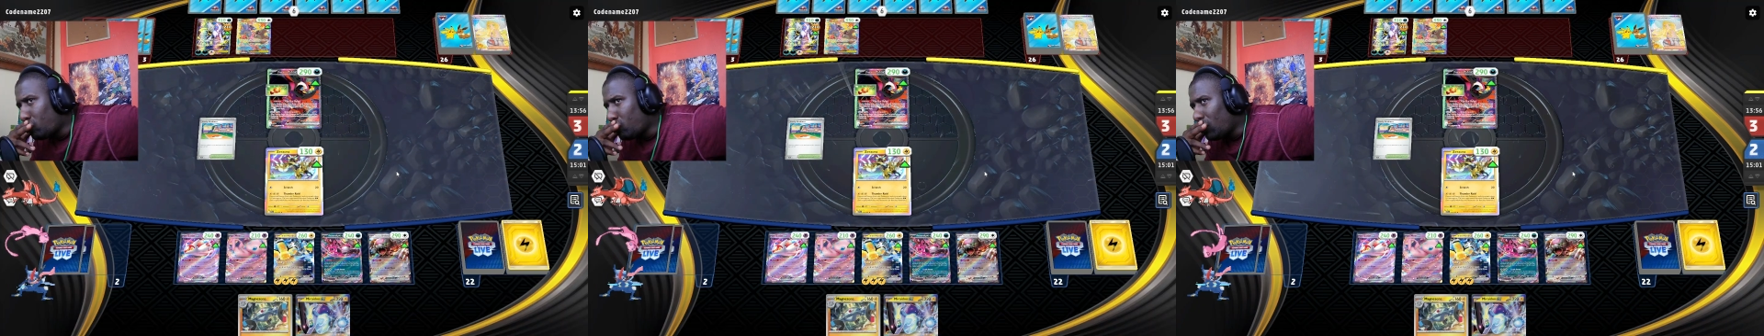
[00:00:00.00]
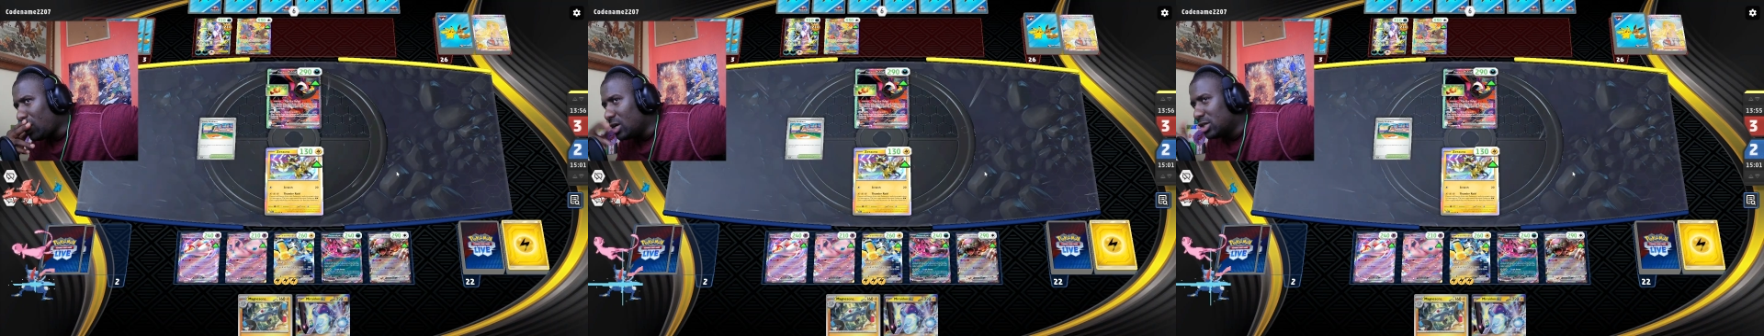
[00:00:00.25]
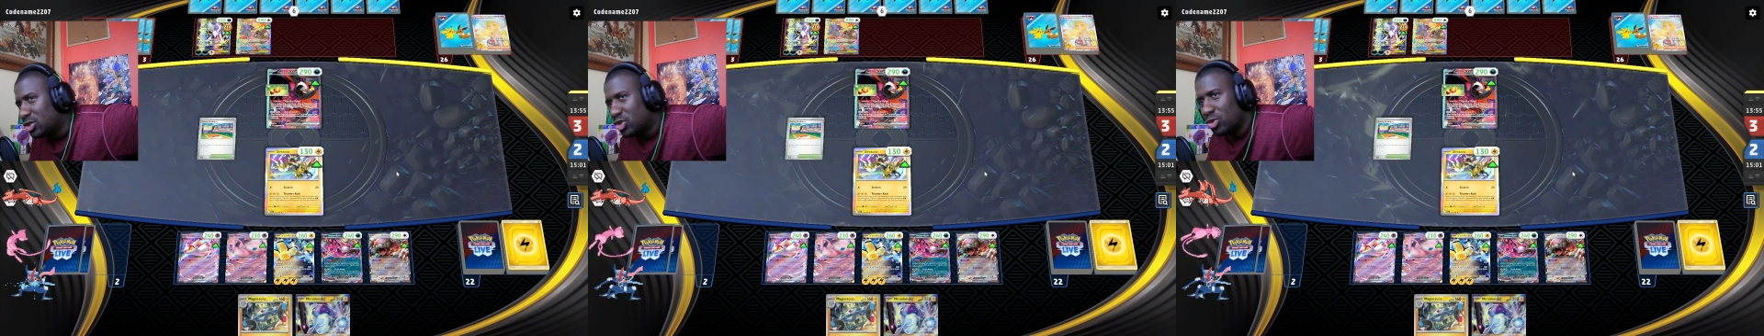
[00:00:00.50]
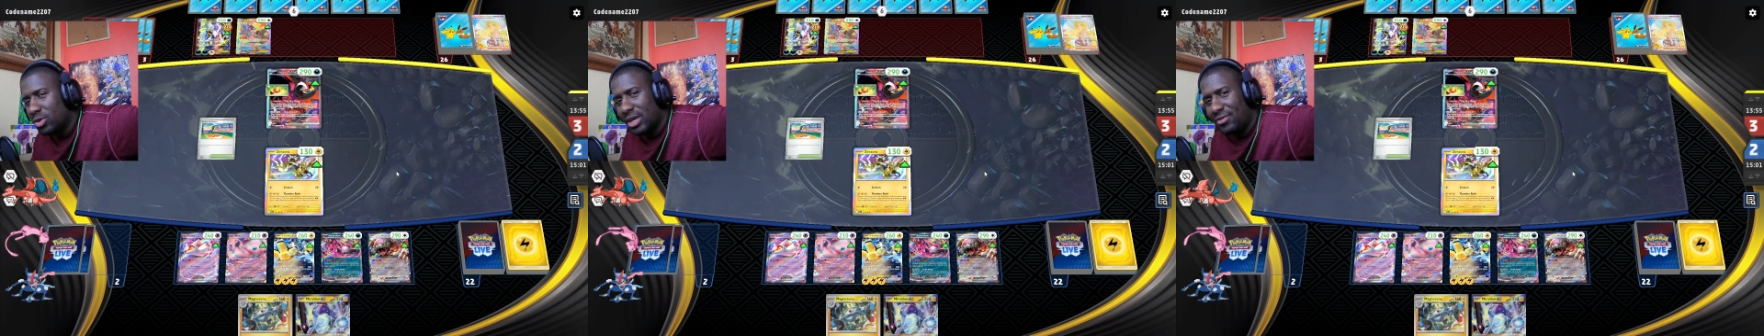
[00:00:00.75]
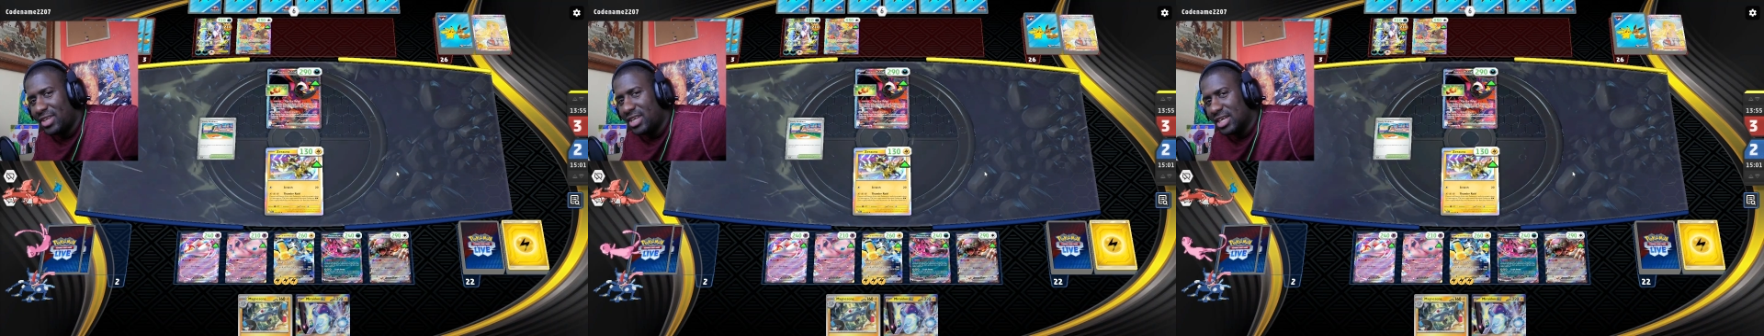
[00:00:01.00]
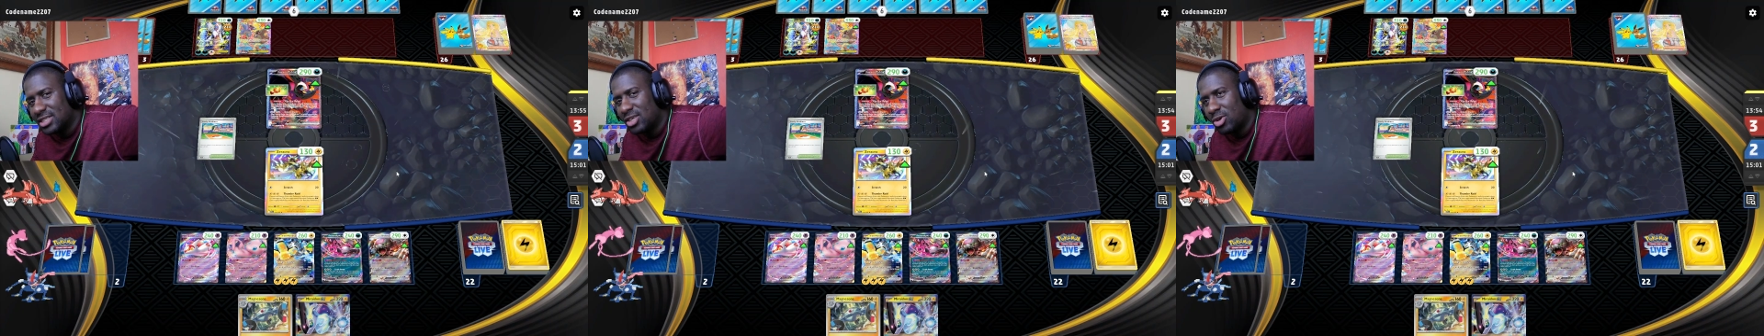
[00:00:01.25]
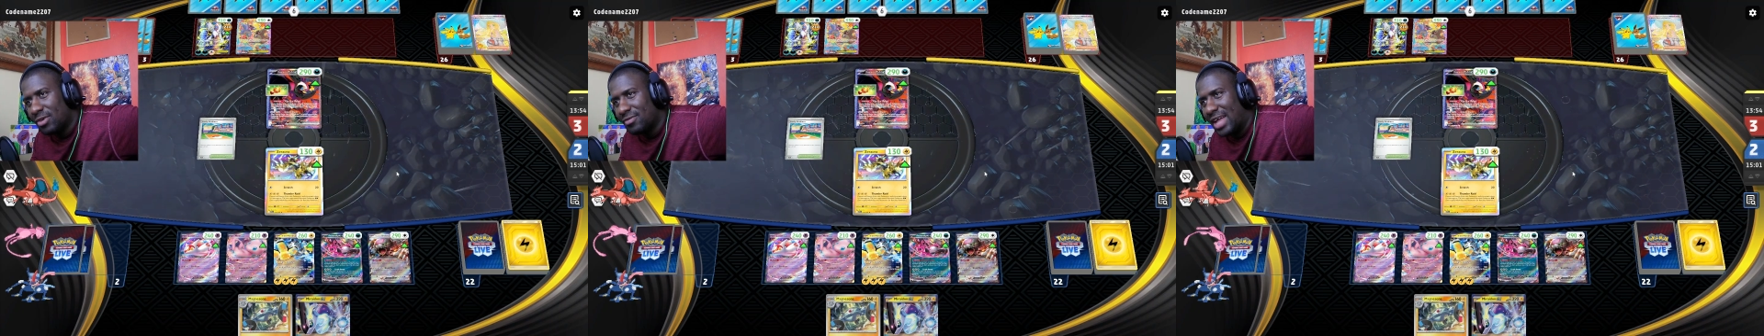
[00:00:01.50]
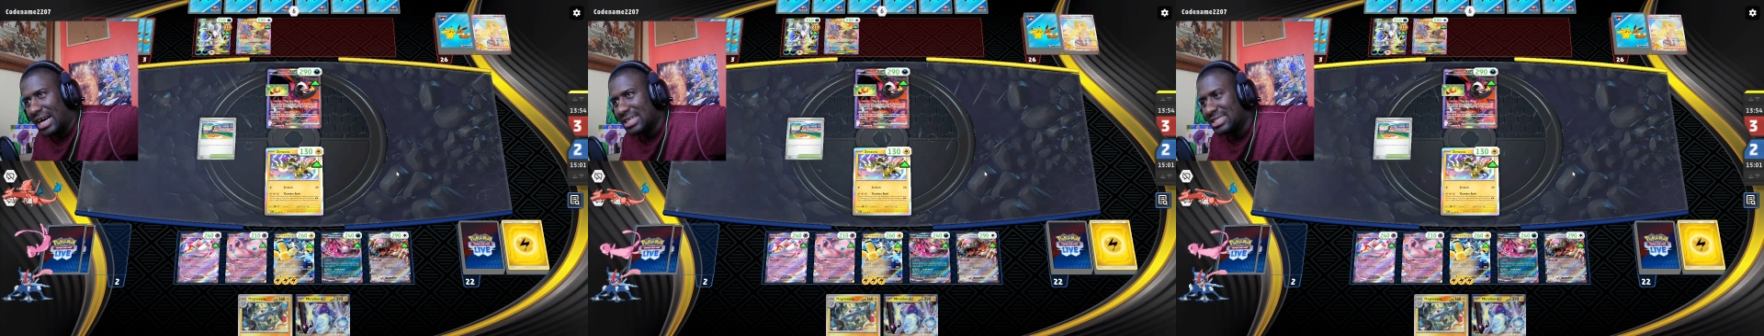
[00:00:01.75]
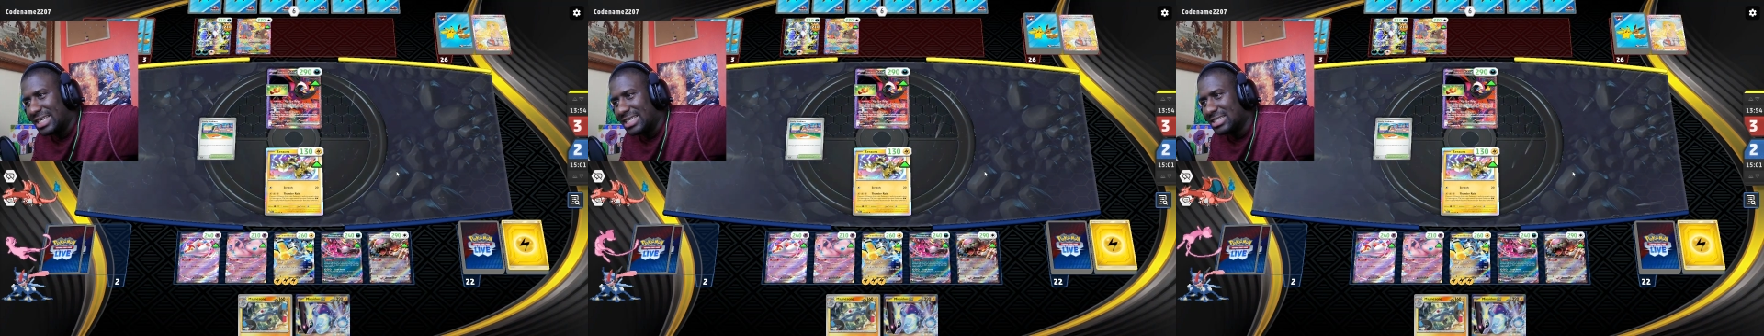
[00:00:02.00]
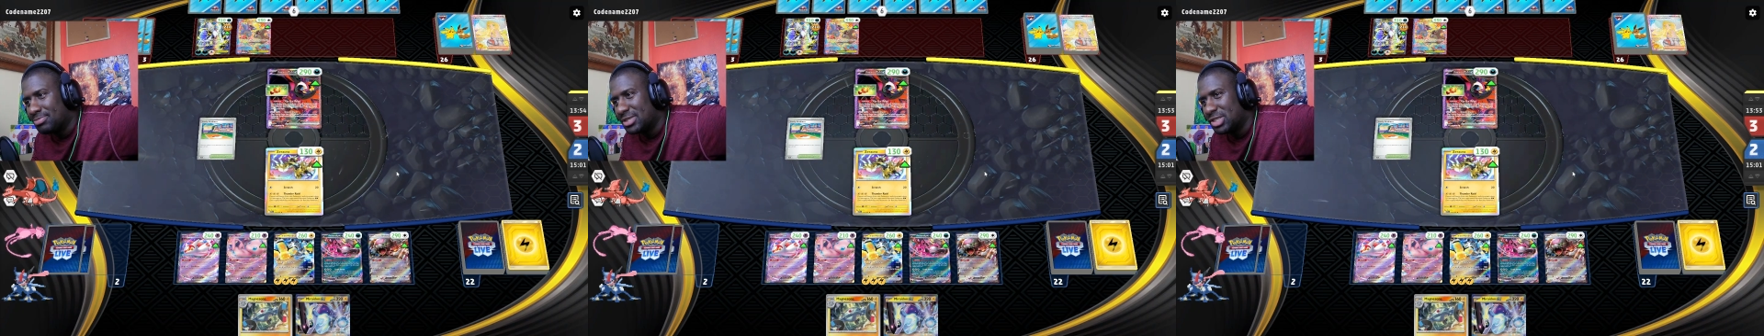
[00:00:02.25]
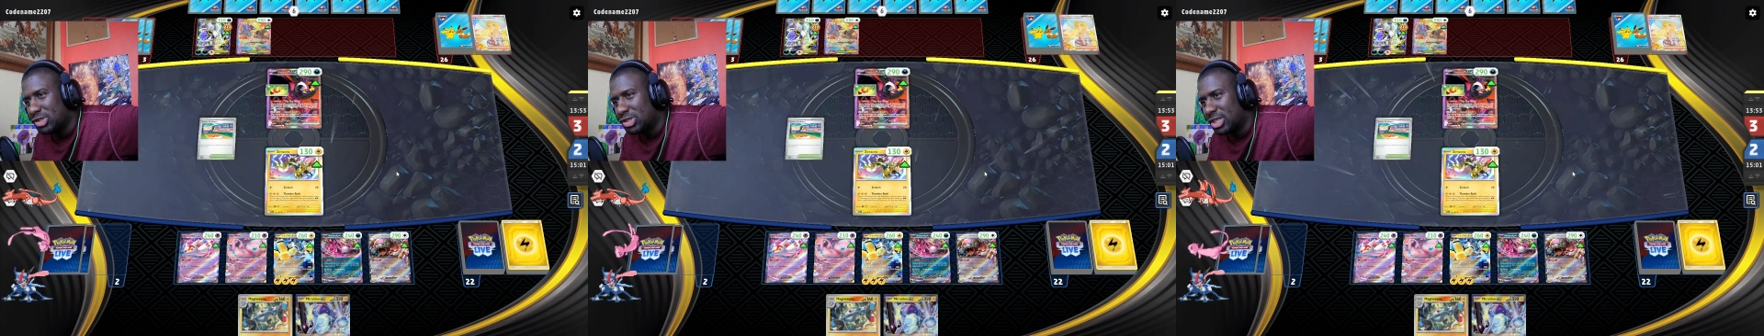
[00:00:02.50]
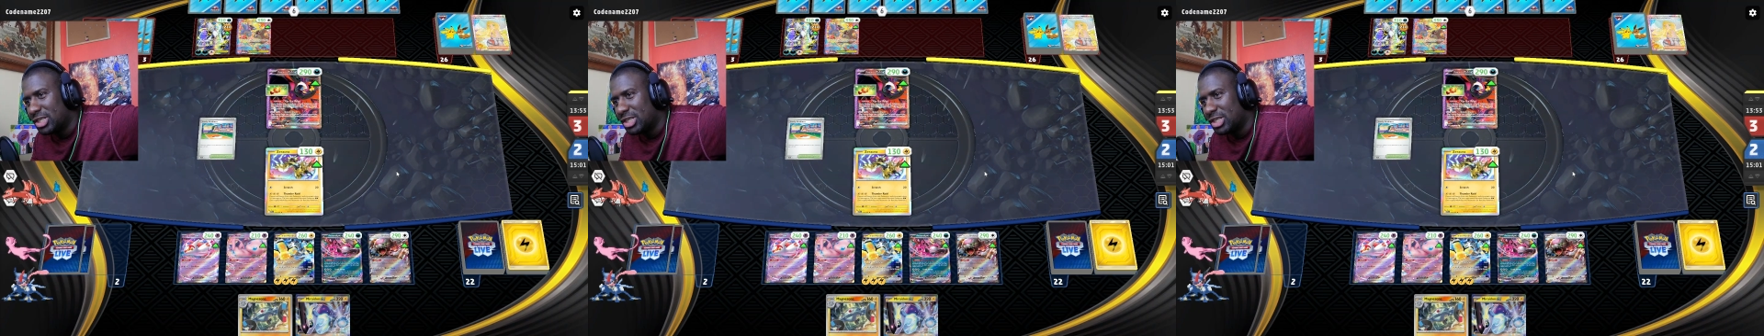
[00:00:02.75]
So if he does Claw of Darkness at this position,